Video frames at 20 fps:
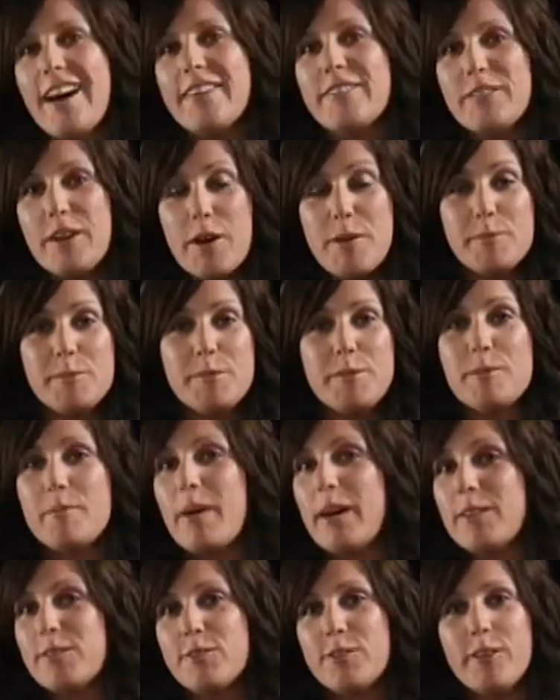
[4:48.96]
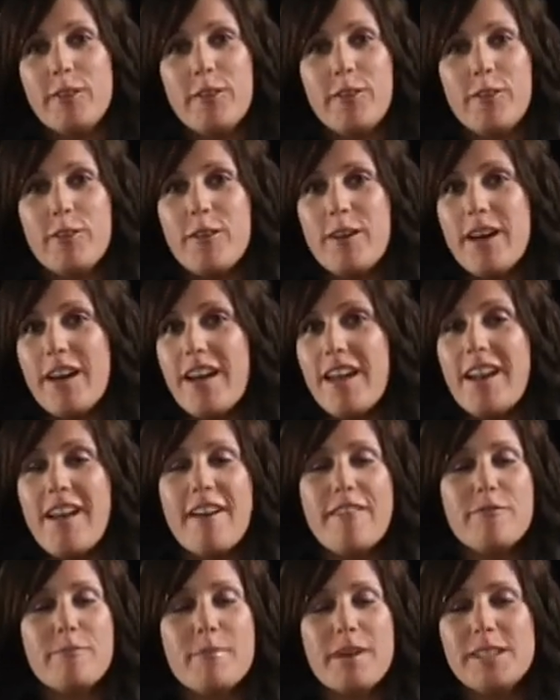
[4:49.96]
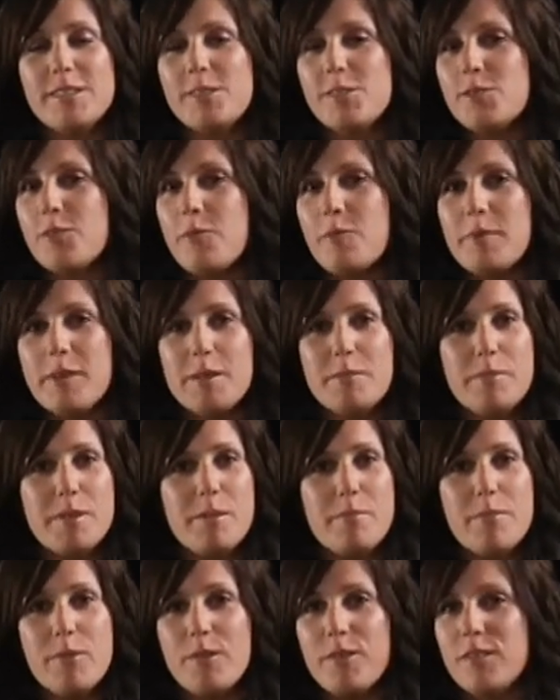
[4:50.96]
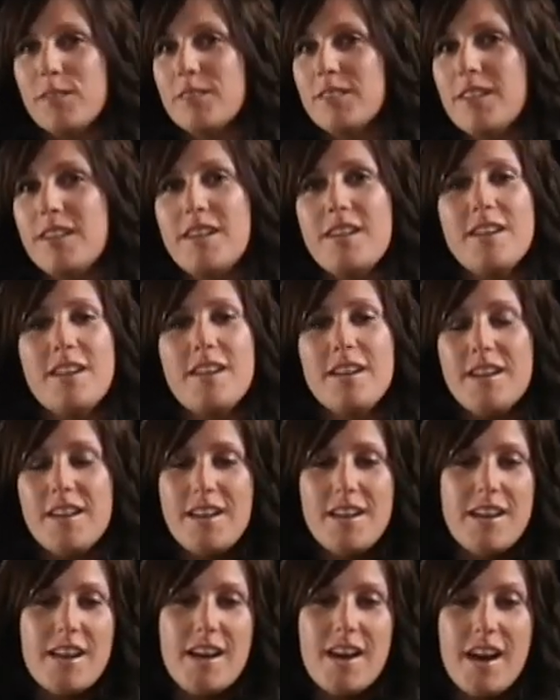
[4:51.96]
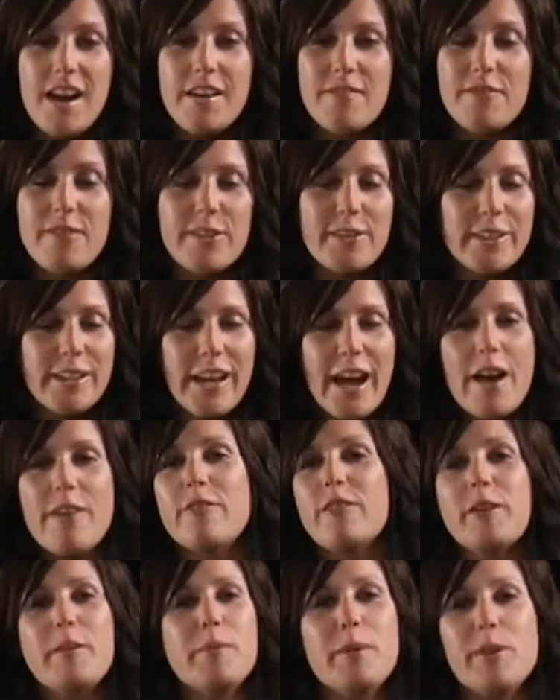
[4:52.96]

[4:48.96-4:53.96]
I've come to Metro, and I've met so many people. I feel like every